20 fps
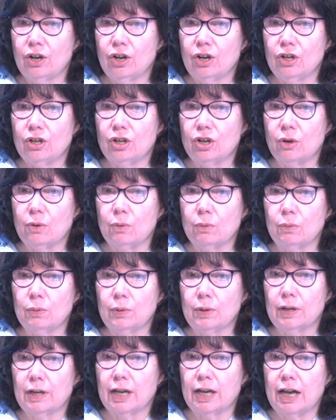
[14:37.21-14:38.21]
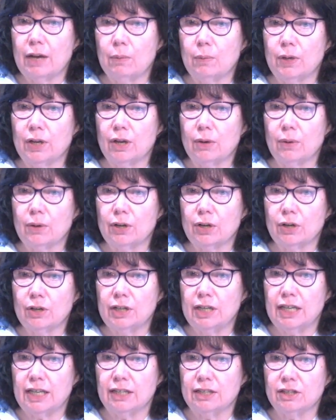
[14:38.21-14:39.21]
No, we go on our
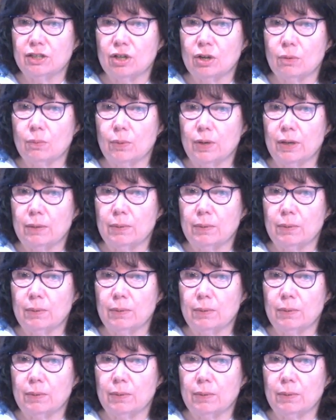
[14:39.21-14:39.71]
knees, don't we?